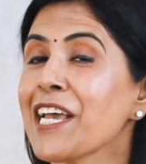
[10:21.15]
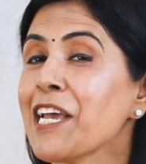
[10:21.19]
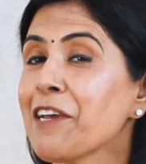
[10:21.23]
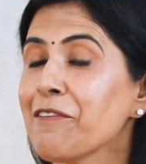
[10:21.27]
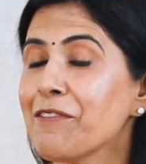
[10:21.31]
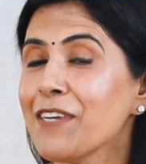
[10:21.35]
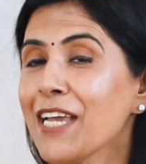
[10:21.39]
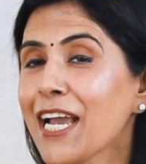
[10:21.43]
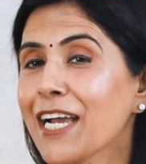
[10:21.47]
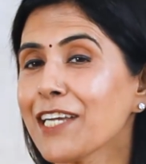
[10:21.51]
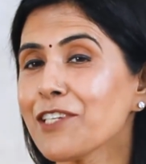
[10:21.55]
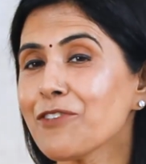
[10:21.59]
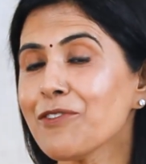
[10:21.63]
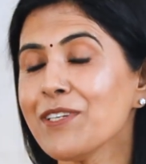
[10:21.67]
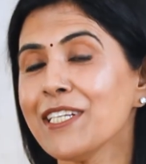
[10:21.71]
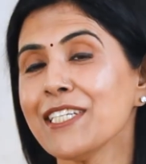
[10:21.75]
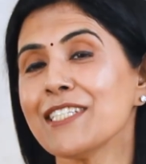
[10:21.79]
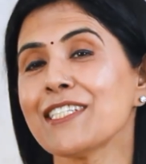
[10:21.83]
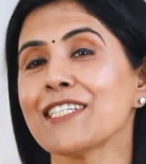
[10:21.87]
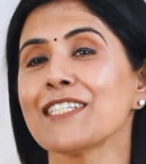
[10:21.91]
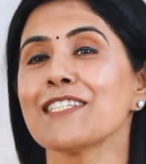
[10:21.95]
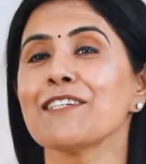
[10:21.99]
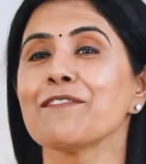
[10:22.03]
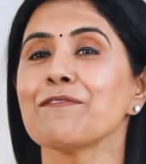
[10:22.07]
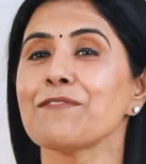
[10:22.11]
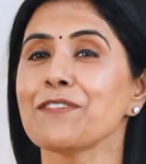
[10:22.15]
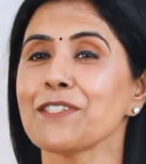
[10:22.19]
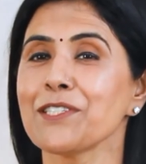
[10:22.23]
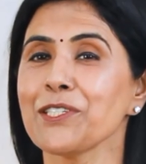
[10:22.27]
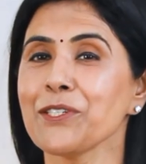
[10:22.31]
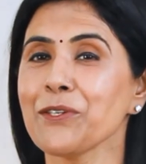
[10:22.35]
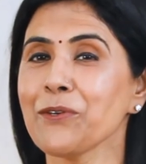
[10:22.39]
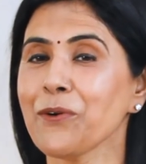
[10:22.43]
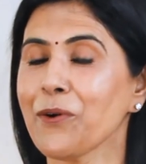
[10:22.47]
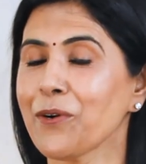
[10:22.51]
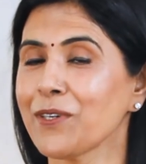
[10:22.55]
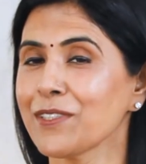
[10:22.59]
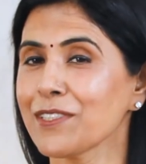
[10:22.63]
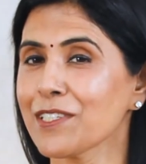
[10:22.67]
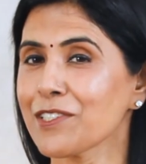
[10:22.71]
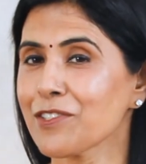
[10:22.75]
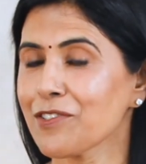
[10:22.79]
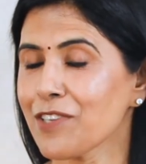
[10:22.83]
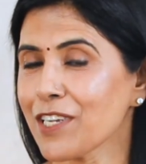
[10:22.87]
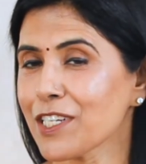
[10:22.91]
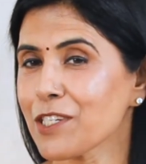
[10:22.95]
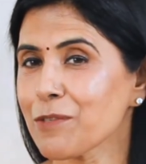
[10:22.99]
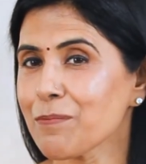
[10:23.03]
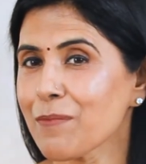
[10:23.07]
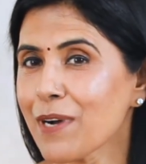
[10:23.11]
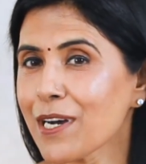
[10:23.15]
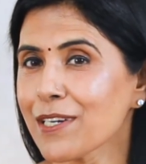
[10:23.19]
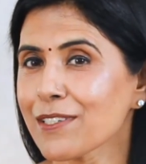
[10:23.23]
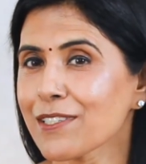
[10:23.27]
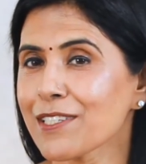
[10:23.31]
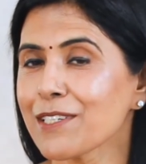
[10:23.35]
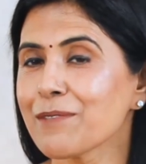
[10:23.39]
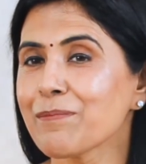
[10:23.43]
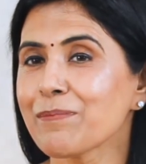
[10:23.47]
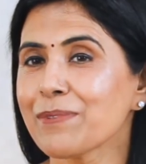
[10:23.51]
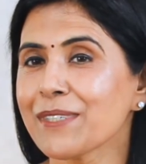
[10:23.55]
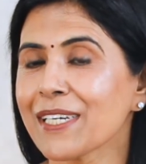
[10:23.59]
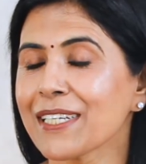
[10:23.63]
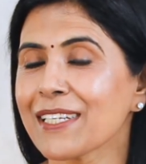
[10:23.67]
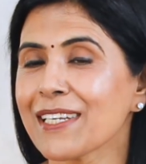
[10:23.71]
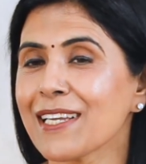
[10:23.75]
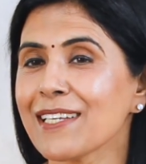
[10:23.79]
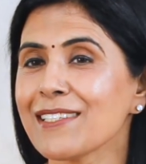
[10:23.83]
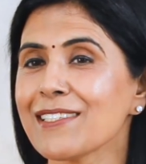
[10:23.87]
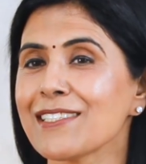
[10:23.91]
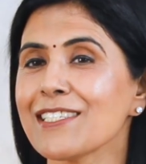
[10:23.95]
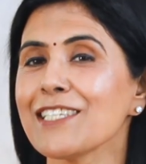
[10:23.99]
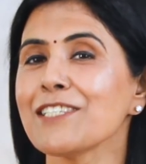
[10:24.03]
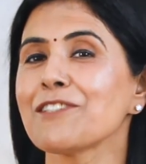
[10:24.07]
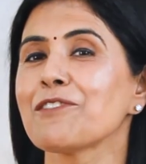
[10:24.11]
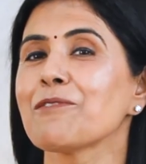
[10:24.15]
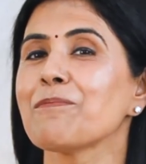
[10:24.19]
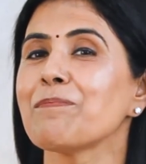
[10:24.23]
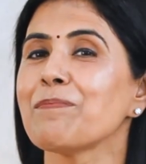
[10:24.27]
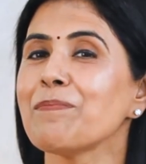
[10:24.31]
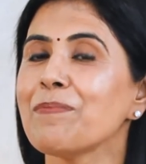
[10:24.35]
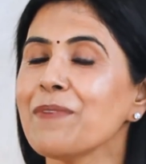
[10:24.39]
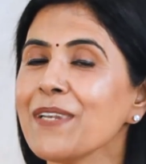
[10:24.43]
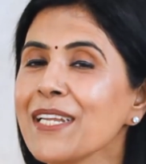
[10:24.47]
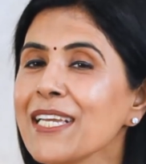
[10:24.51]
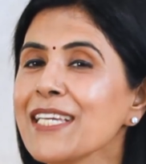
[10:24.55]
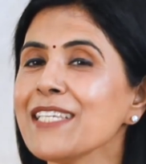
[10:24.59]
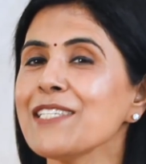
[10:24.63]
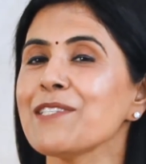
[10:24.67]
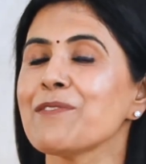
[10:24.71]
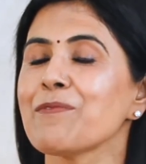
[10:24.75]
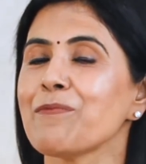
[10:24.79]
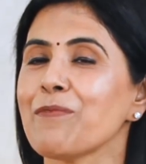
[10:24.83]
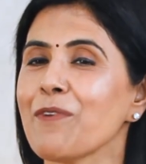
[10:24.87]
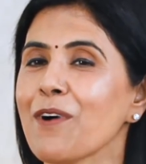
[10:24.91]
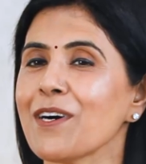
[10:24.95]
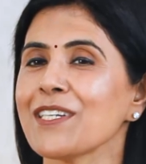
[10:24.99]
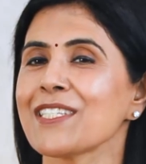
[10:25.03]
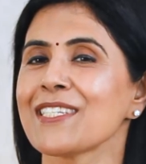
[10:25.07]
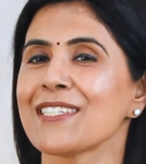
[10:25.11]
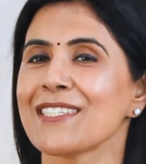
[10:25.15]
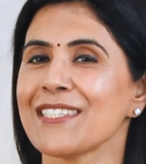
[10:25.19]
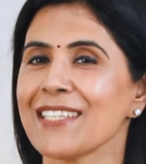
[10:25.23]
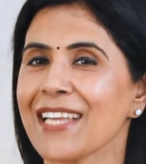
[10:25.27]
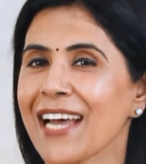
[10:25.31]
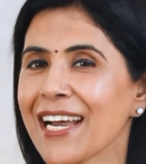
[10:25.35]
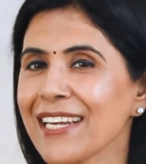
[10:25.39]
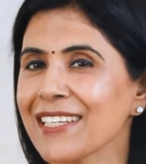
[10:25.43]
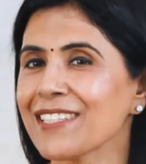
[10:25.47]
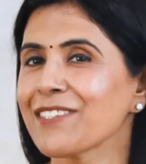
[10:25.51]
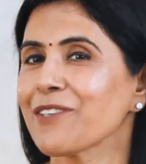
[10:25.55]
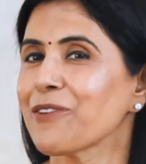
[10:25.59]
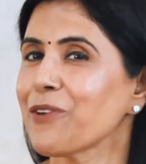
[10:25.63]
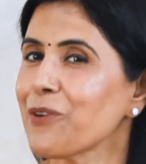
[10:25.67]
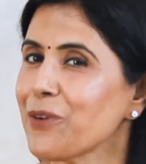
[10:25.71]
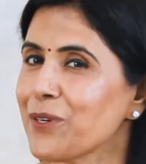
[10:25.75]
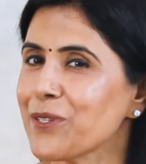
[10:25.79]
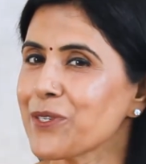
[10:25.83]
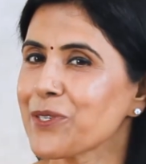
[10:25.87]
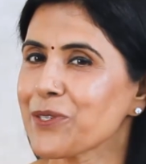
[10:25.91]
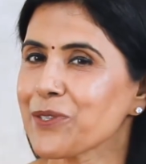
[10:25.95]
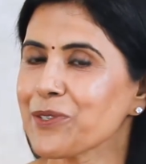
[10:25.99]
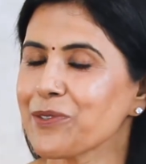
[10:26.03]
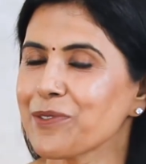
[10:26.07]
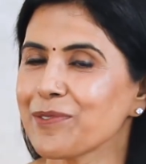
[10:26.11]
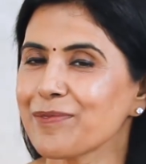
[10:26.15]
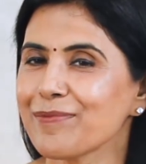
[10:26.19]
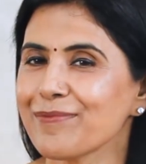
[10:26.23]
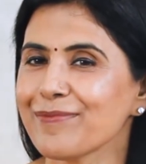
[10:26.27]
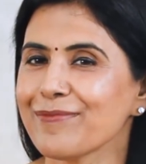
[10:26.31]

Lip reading: We actually did a video on the stretch marks in pregnancy, so please watch that also.